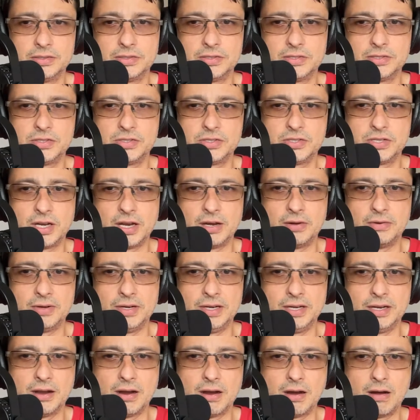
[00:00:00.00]

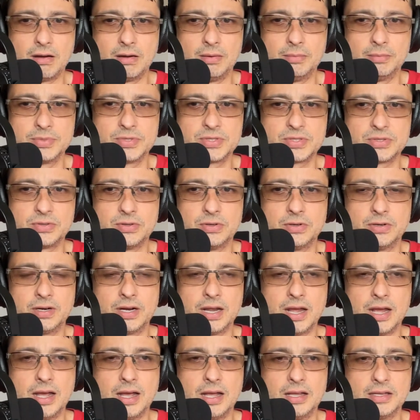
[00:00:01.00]
Sherry Armstrong
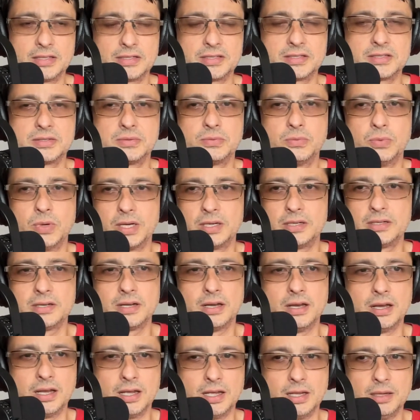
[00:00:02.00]
asks, "What
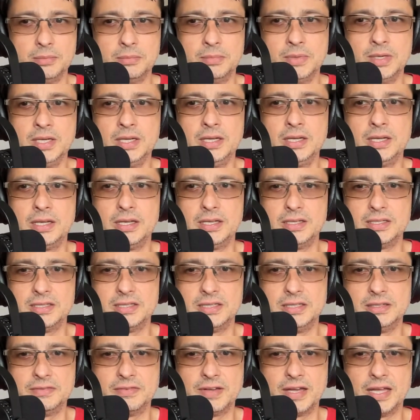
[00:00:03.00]
time is
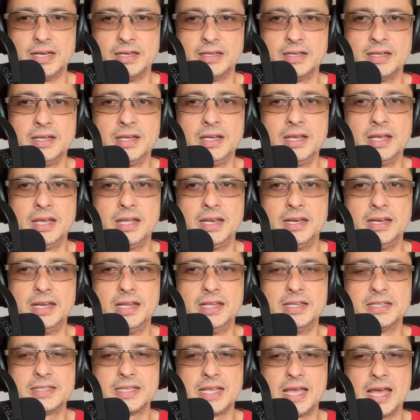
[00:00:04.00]
the event?" It
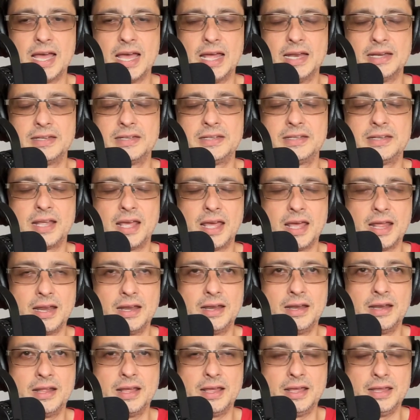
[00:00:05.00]
is at
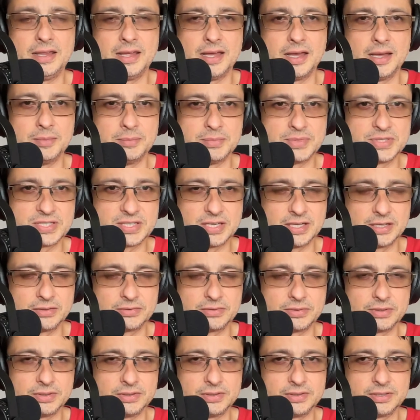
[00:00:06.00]
10 a.m.
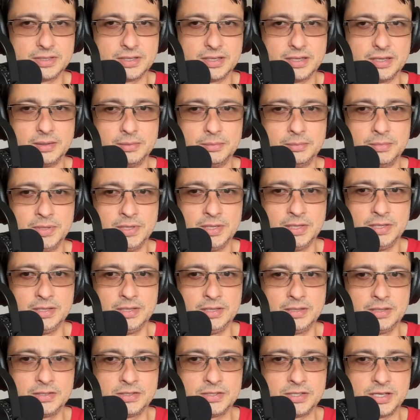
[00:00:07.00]
Central Time.
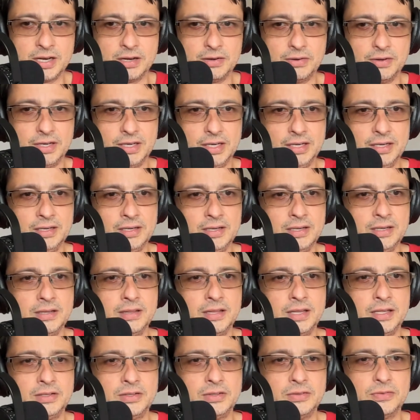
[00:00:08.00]
Sherry,
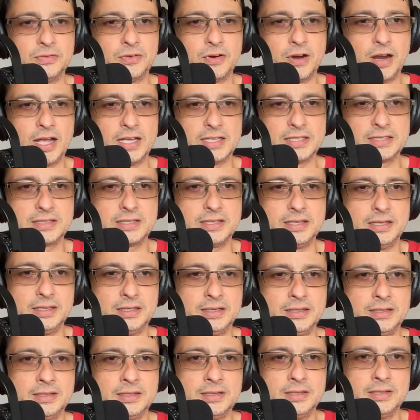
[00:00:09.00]
thank you for asking.